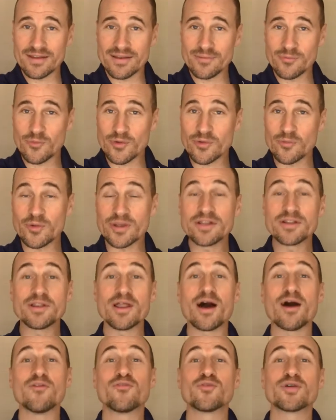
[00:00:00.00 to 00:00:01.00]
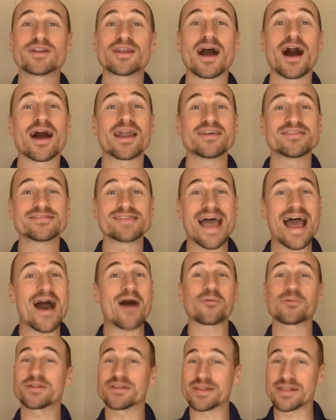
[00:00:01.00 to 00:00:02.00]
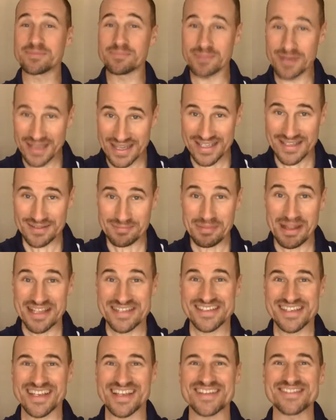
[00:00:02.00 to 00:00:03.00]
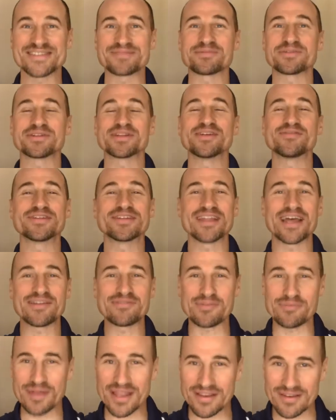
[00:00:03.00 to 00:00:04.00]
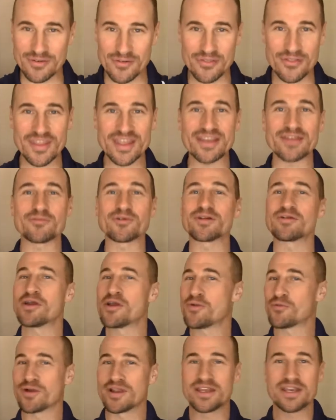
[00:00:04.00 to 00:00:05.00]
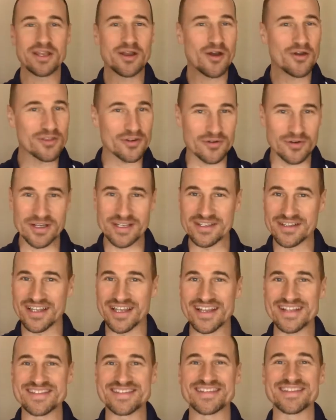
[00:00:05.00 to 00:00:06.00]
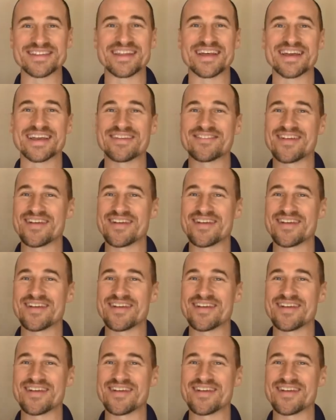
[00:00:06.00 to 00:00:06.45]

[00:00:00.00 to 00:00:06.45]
we love when God is outwardly blessing us and we're living life and you think we're hitting all the green lights in life.